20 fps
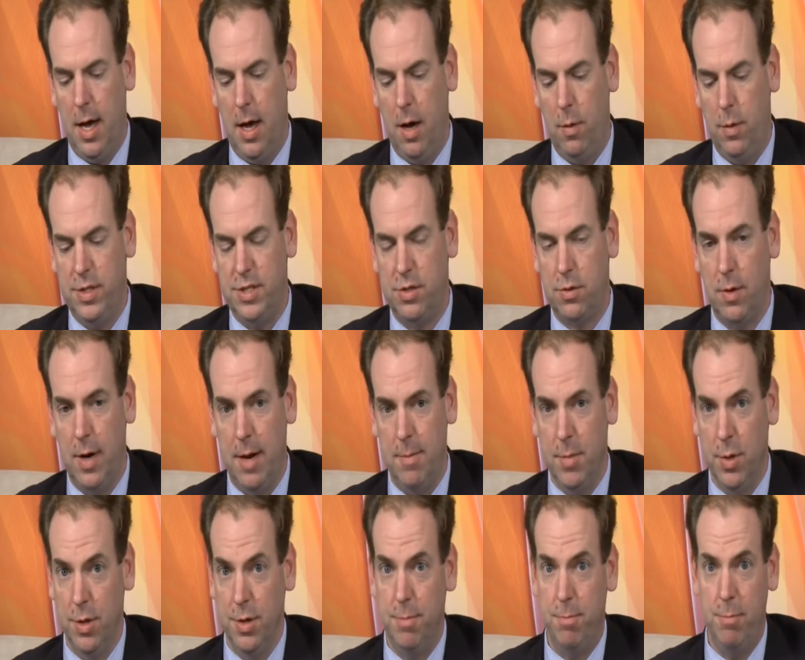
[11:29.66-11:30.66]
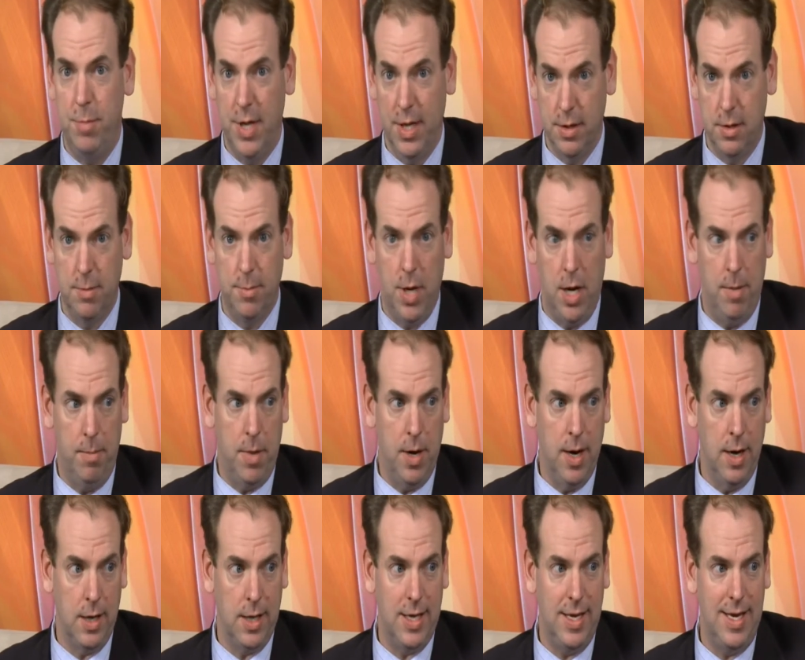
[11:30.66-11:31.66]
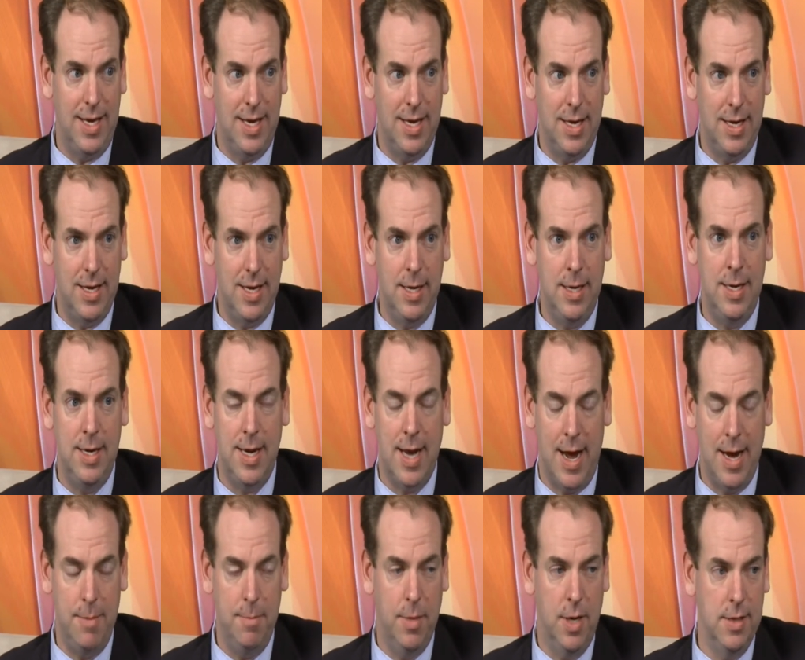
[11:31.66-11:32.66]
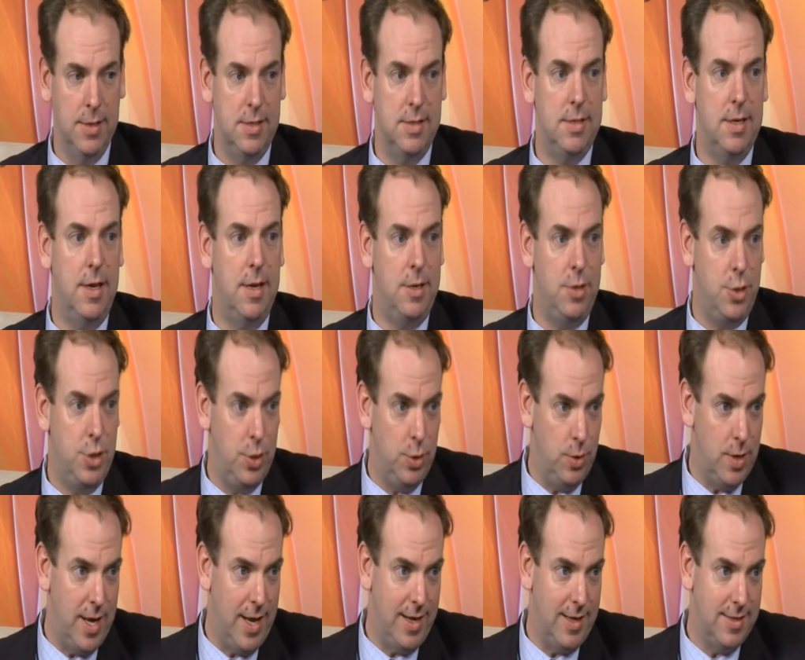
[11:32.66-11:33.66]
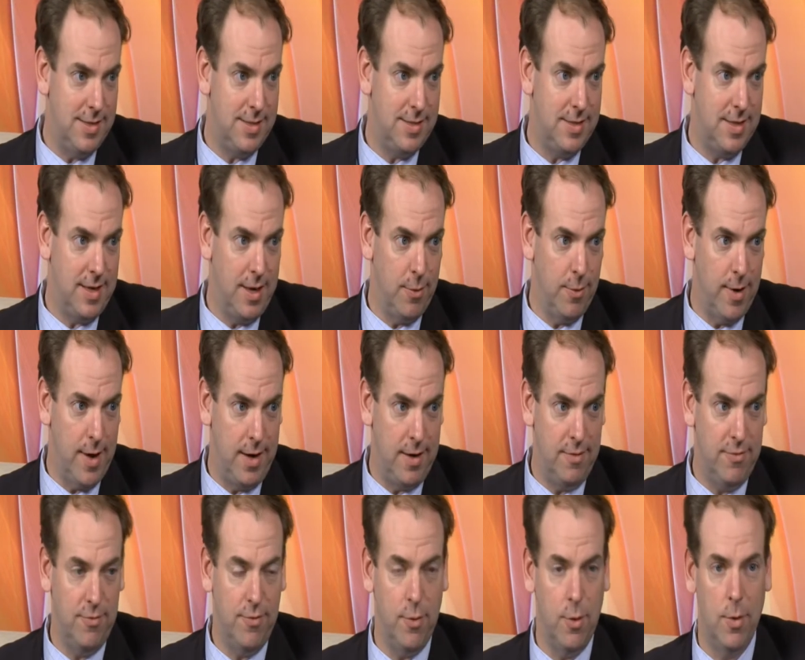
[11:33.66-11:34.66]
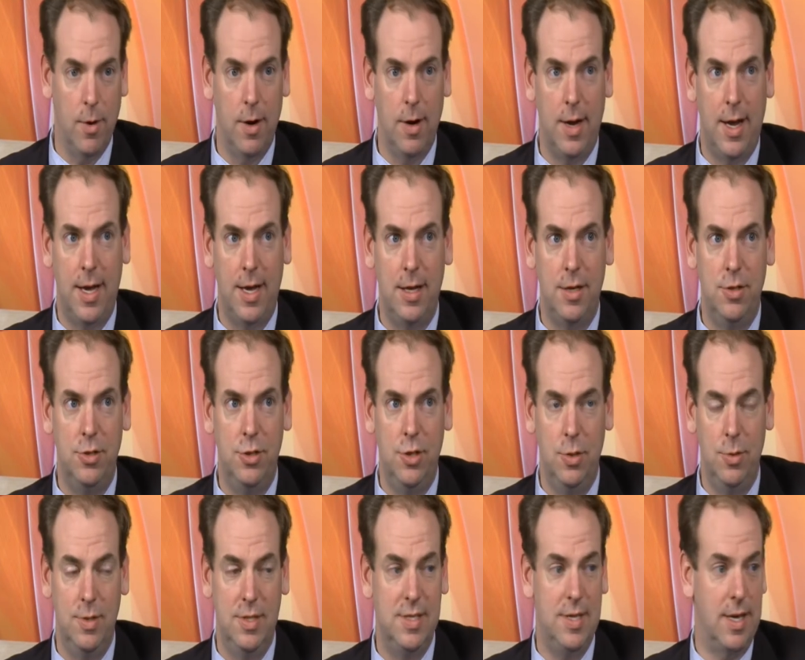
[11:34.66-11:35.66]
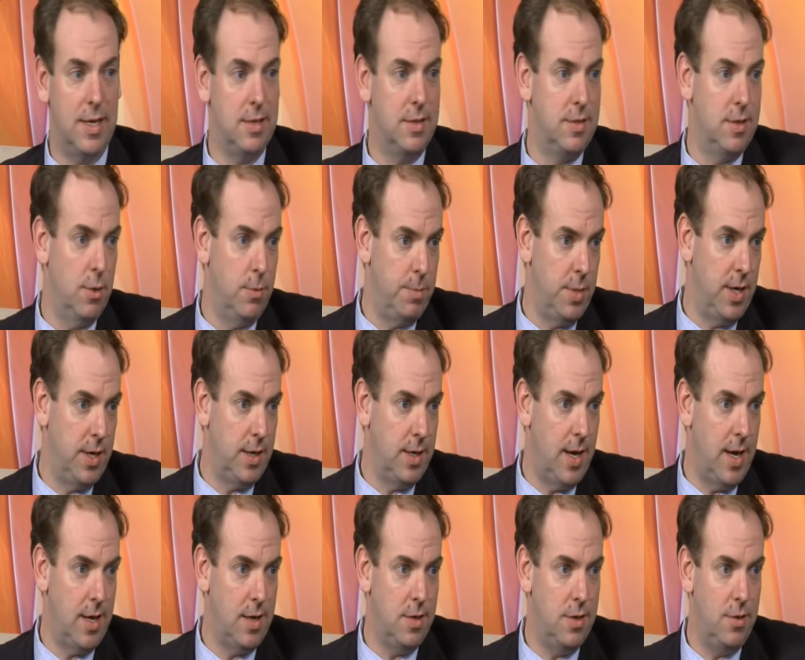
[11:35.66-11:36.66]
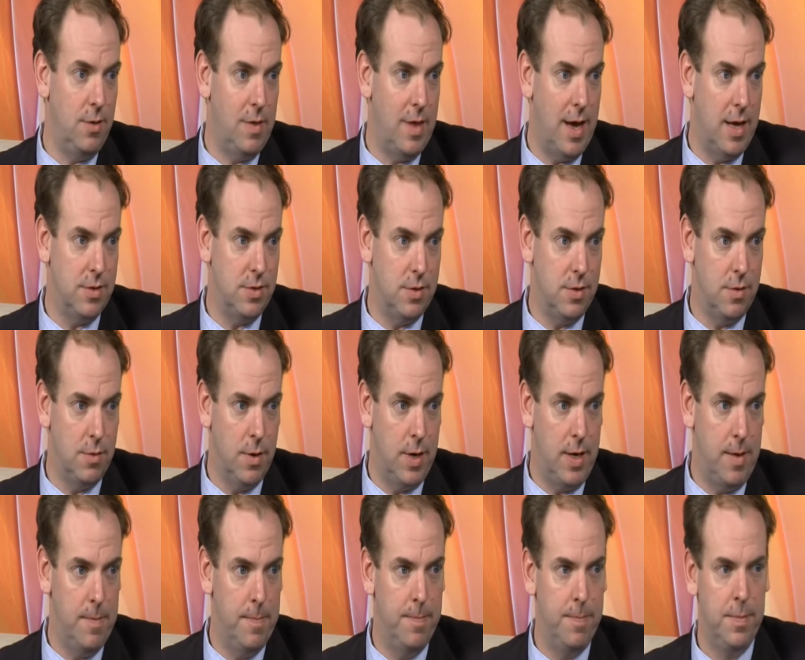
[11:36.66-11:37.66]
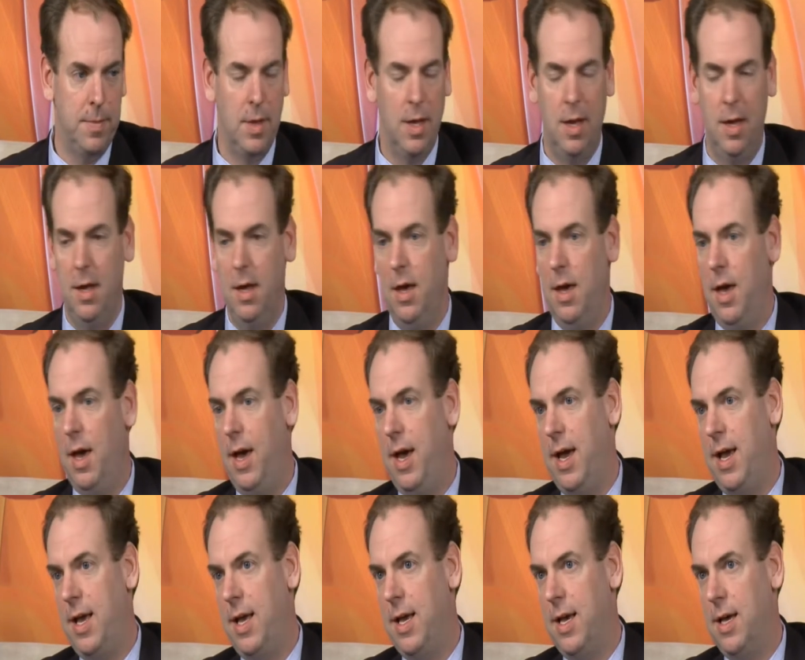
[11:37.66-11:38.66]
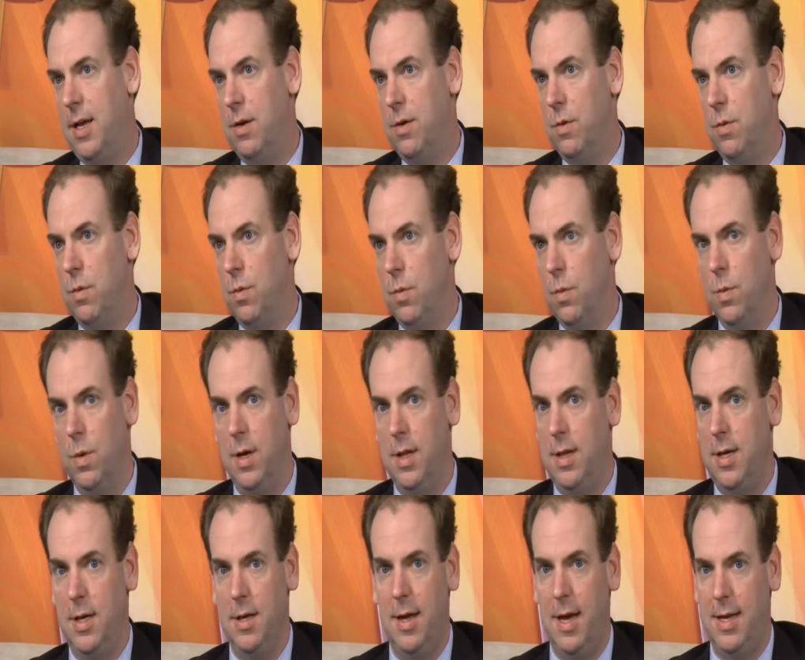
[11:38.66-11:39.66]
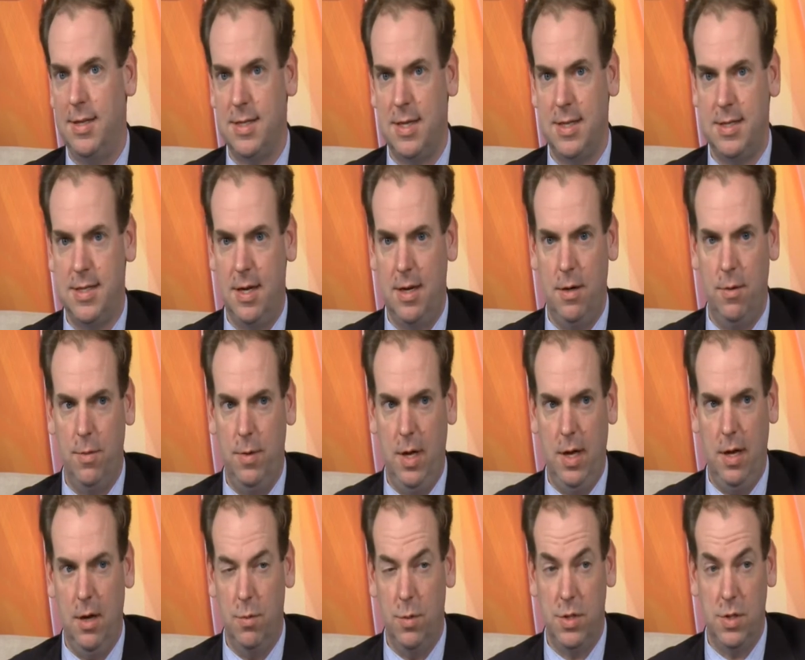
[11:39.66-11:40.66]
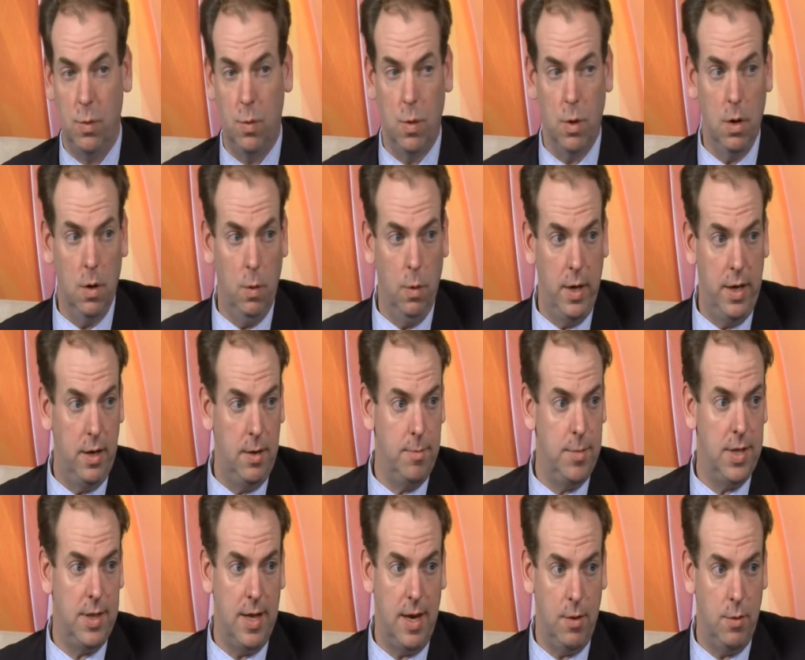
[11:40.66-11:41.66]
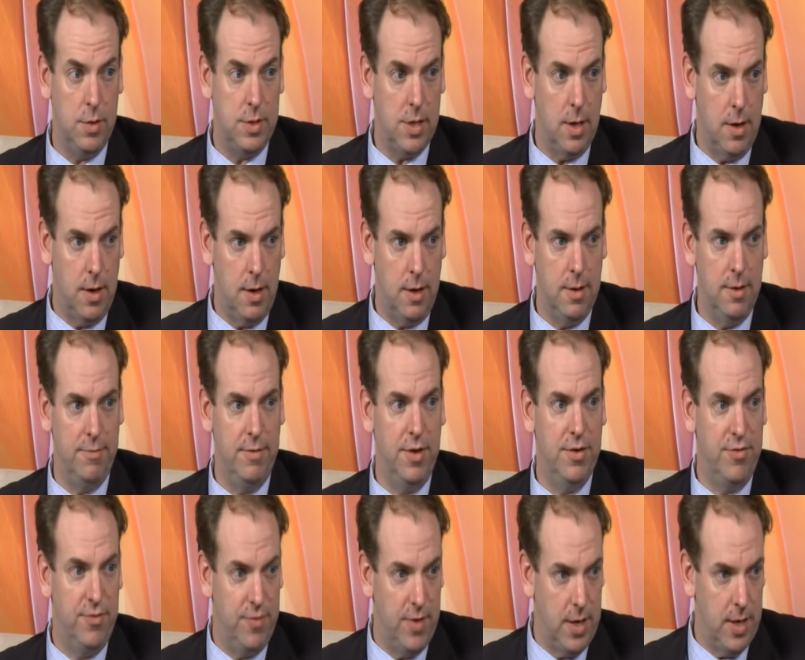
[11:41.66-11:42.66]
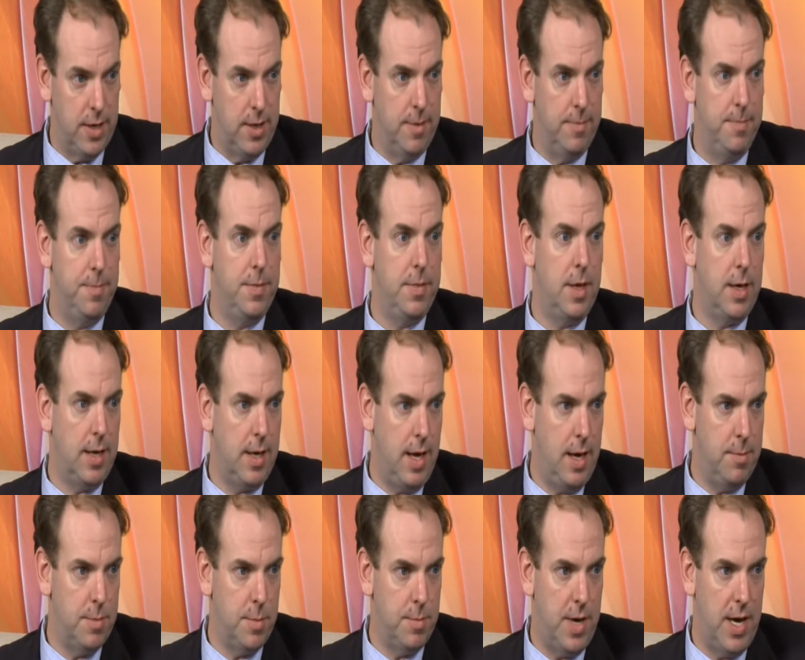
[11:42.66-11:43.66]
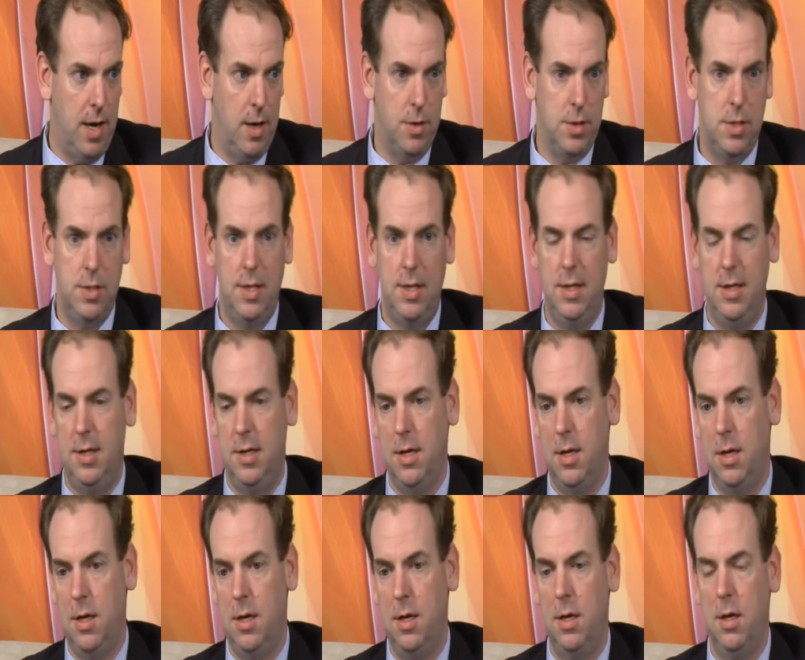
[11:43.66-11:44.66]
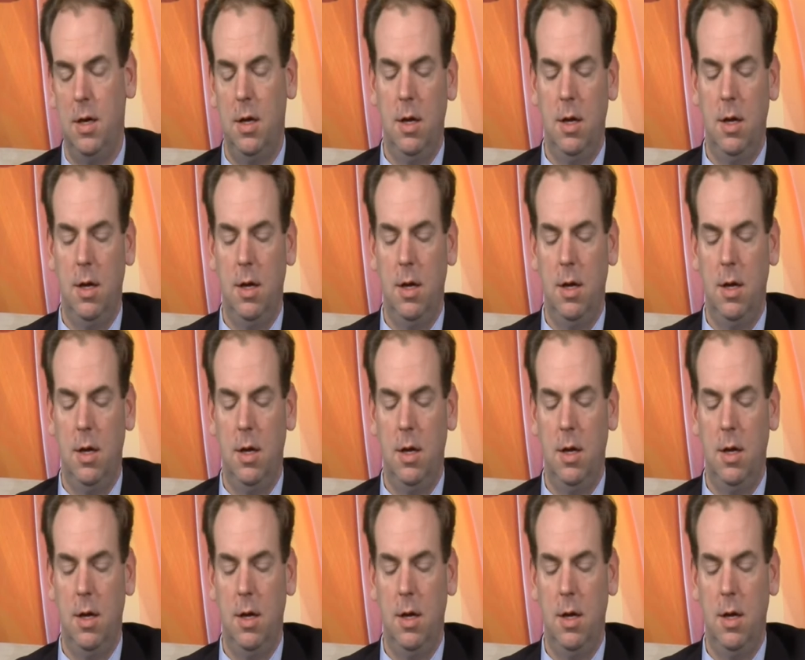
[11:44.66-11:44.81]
We scrambled and built the ballpark in 9 months and 2 days to get ready for a June 6th opening day in 2003. And really, as I said, it was a whirlwind, but that was all of the fun that came about in